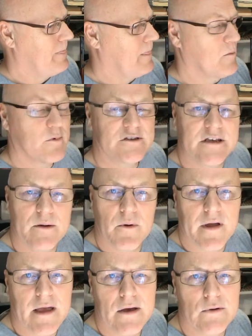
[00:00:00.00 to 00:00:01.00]
and we'll see where
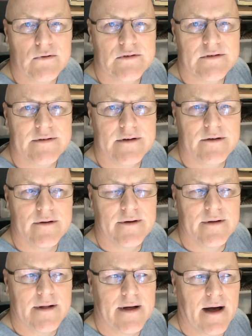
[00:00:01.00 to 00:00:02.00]
it goes.
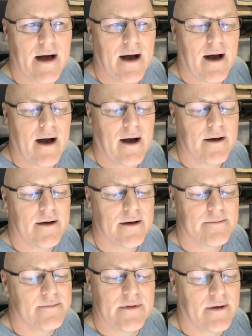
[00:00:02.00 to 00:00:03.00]

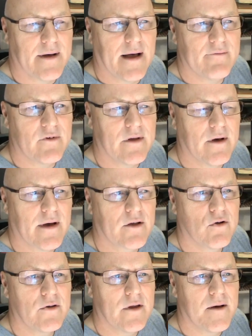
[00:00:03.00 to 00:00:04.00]
I haven't, I
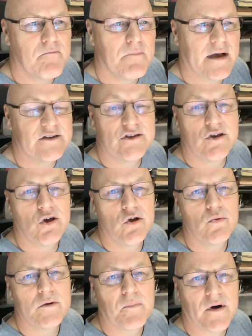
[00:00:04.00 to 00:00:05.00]
couldn't imagine
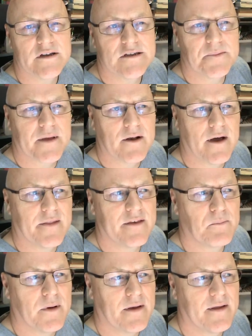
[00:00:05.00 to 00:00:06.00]
who would buy something like this,
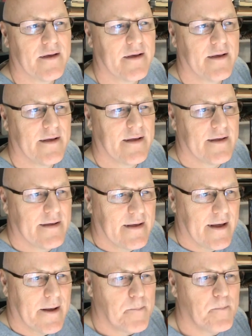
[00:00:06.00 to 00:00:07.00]
but
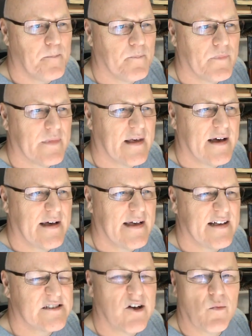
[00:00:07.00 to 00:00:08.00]
um,
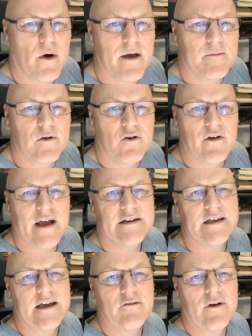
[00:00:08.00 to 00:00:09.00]
it's not why I'm
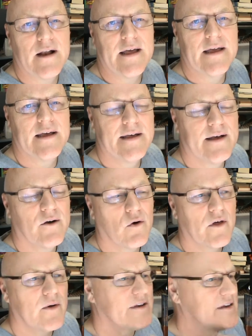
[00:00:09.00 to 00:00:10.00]
creating it really. Although I